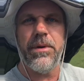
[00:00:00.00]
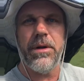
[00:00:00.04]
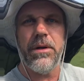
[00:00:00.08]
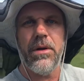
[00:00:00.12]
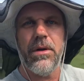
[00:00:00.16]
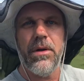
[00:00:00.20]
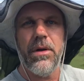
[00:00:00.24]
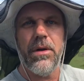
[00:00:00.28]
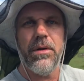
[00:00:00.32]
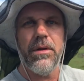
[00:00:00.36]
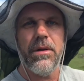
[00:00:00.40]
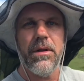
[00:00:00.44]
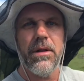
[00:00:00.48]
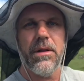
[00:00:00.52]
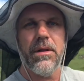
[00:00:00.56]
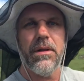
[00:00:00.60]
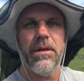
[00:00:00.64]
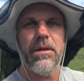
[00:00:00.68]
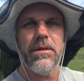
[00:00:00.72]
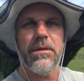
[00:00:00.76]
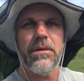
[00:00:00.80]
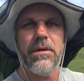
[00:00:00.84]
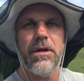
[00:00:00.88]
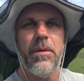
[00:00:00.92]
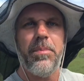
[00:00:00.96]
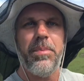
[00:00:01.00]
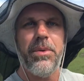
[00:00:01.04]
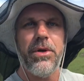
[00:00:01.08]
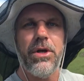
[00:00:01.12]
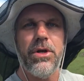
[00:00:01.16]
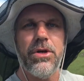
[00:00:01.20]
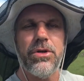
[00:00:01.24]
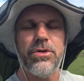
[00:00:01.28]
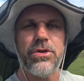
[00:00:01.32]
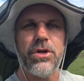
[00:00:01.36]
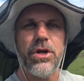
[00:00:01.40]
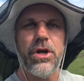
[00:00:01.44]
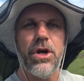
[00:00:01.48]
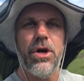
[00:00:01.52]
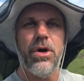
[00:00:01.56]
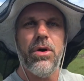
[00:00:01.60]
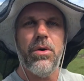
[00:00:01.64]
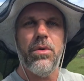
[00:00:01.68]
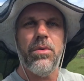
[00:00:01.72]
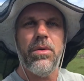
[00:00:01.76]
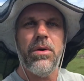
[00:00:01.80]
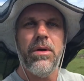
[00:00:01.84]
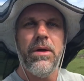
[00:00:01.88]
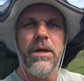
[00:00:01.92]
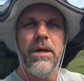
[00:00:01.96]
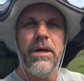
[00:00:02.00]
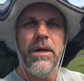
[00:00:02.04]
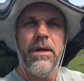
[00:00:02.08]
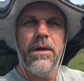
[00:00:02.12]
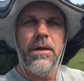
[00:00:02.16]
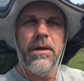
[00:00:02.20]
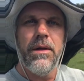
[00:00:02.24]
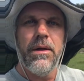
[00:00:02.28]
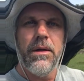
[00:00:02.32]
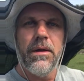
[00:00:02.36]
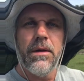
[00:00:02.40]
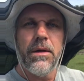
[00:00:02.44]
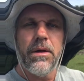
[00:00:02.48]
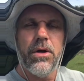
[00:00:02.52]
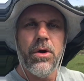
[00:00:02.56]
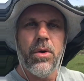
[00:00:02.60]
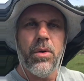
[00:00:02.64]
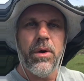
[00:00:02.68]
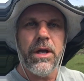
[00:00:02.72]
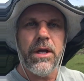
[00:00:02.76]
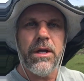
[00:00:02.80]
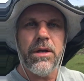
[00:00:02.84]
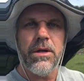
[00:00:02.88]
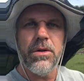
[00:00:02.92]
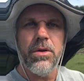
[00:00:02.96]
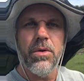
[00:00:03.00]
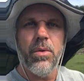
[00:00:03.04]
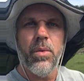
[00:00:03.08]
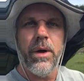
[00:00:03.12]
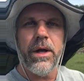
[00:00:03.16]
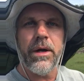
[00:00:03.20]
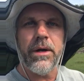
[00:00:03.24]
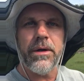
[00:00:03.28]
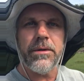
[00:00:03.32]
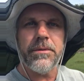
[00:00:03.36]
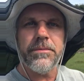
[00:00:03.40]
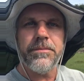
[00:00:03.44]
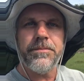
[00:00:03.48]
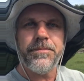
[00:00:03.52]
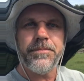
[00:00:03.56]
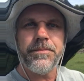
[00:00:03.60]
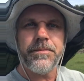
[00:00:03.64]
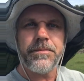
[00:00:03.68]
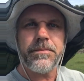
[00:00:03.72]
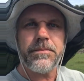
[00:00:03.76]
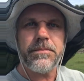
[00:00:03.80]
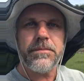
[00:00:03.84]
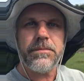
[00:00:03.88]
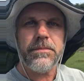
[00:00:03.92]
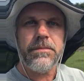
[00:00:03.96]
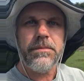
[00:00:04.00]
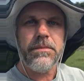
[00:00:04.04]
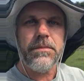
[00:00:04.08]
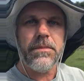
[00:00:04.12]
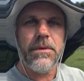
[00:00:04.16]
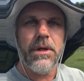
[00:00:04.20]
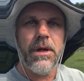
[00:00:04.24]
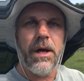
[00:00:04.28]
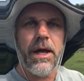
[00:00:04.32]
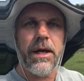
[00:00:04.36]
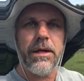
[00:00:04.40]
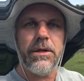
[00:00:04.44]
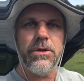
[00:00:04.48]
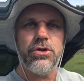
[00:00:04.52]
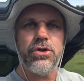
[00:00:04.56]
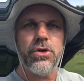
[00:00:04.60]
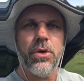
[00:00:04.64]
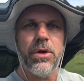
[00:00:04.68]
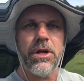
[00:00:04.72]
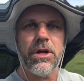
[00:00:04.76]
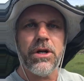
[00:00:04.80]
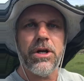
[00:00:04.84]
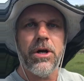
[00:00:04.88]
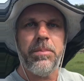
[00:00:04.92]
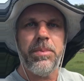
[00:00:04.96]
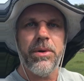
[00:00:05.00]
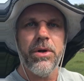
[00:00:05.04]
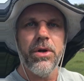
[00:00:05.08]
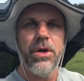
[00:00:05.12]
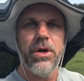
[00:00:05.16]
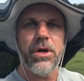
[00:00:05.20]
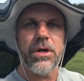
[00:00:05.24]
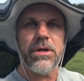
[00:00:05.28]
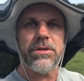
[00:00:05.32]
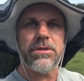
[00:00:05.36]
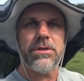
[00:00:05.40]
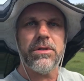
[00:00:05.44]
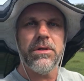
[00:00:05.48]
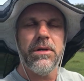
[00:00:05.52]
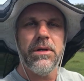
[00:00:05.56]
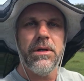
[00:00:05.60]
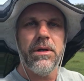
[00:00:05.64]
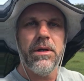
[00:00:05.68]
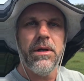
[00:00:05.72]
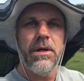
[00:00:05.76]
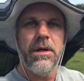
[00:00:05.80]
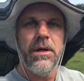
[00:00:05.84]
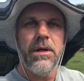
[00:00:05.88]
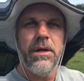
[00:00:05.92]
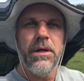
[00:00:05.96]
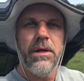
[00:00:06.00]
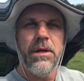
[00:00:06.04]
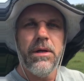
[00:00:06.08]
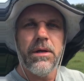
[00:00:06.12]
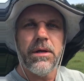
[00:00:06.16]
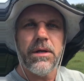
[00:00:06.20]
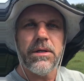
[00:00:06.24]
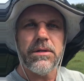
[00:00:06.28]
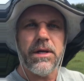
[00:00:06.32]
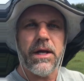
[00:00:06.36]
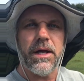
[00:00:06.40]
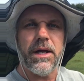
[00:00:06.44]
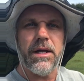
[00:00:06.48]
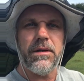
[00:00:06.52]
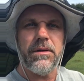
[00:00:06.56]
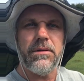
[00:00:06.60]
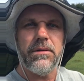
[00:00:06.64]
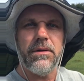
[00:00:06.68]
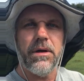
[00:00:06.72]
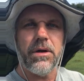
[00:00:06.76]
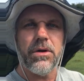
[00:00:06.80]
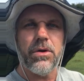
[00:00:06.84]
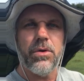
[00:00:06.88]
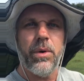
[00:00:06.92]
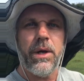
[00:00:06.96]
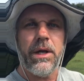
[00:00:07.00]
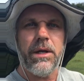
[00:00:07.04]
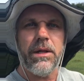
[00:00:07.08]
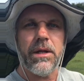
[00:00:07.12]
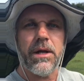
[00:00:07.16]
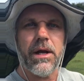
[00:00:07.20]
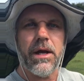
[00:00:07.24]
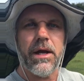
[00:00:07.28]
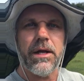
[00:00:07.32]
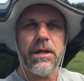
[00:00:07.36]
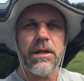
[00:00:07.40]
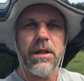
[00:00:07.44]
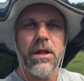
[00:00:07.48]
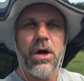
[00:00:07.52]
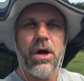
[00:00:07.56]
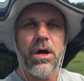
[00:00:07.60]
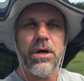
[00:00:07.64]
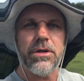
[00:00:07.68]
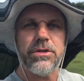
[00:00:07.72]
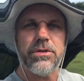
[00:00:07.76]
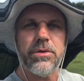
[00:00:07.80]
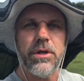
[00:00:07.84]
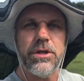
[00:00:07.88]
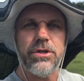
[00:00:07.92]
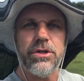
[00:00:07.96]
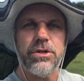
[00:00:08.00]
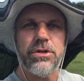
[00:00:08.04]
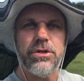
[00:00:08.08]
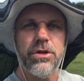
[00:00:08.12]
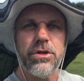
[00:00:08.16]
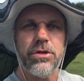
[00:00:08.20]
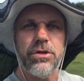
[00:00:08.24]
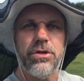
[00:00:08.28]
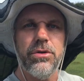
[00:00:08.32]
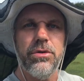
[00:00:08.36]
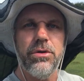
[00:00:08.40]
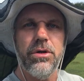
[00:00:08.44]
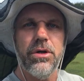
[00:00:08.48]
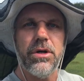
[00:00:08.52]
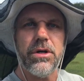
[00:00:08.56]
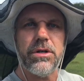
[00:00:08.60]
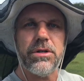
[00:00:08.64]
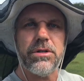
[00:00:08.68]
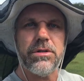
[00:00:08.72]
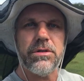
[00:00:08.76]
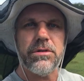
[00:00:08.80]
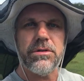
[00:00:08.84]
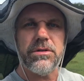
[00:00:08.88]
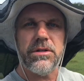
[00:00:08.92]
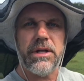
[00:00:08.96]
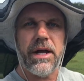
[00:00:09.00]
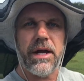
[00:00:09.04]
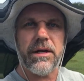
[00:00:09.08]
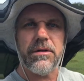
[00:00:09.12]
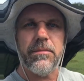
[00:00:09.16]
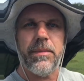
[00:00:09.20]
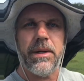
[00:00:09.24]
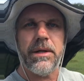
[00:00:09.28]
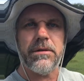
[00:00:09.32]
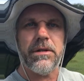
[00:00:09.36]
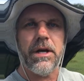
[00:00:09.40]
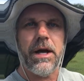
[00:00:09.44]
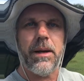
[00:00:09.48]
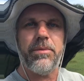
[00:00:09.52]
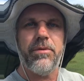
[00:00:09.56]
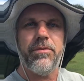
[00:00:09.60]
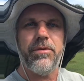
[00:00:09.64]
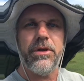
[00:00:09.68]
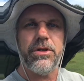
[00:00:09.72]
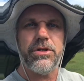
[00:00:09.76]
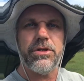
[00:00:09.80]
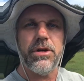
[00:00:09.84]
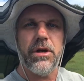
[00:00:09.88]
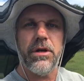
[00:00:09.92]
but a couple years ago, going into the winter, I had to join a couple Nooks because I had a queen that I had lost. So I just took two Nooks, stacked them on top of each